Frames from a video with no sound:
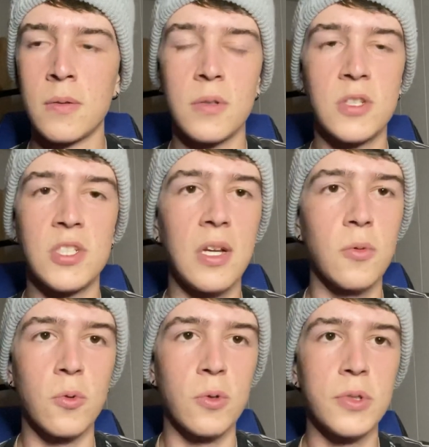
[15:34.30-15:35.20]
set
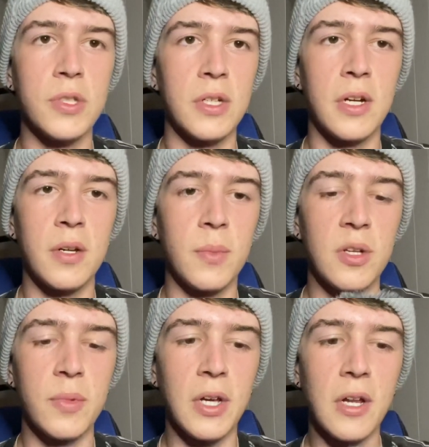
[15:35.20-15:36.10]
rules on how to be a
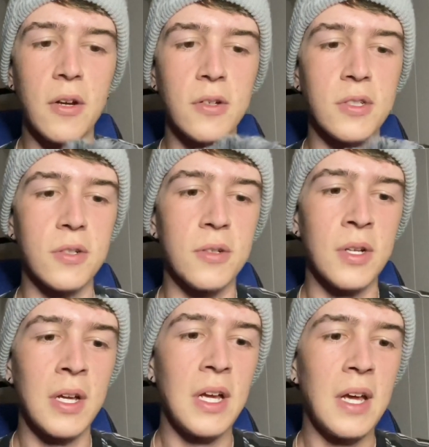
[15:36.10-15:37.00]
beginner, so
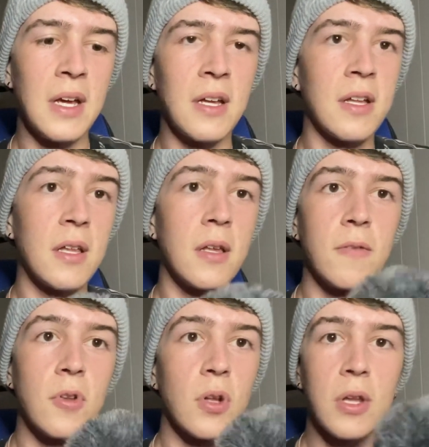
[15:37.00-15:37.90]
if
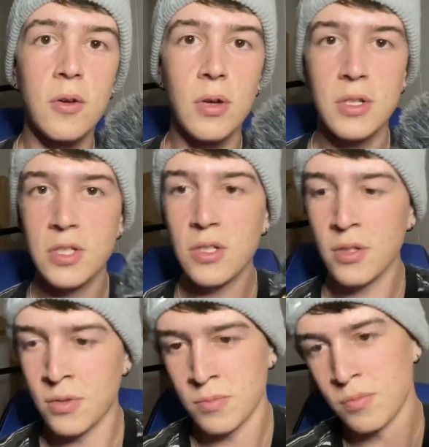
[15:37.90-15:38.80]
you don't like what I said,
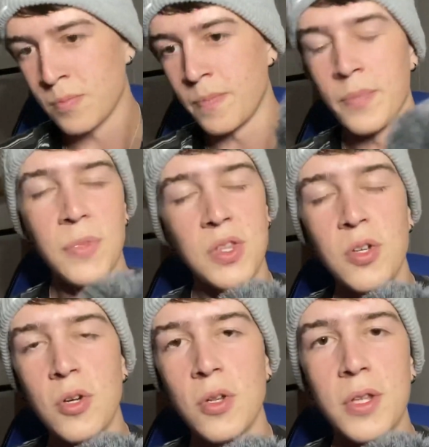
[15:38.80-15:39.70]
do
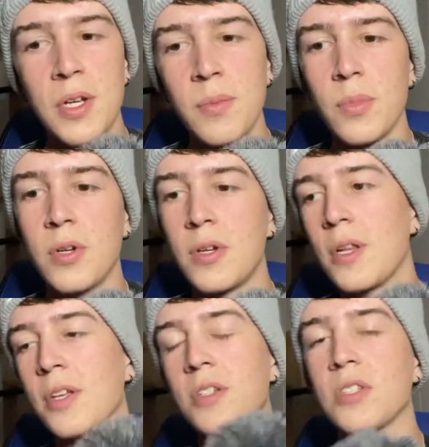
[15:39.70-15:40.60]
your own thing, but I
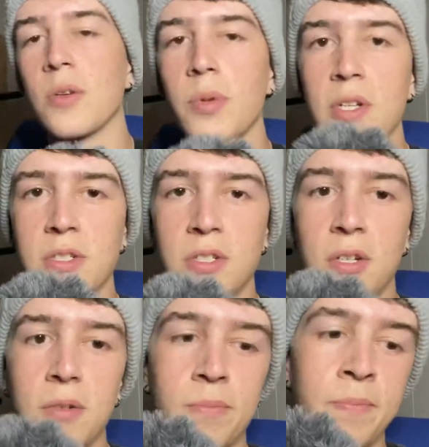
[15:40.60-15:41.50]
think it's a good place to
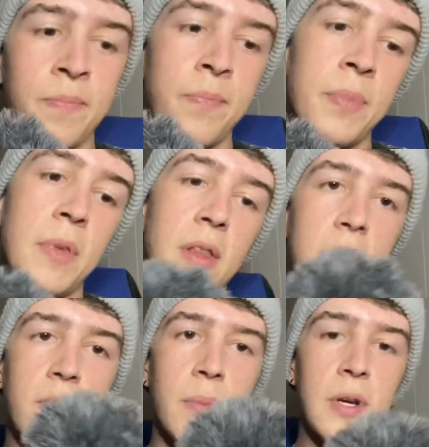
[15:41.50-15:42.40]
start, and then
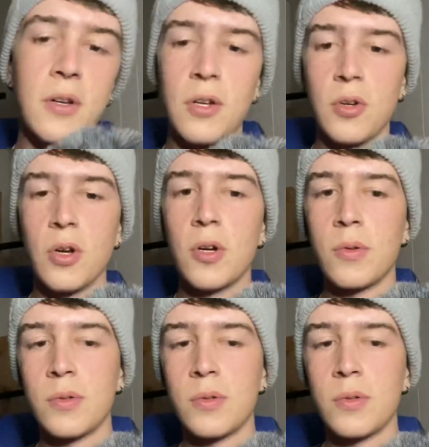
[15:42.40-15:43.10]
from there you can grow.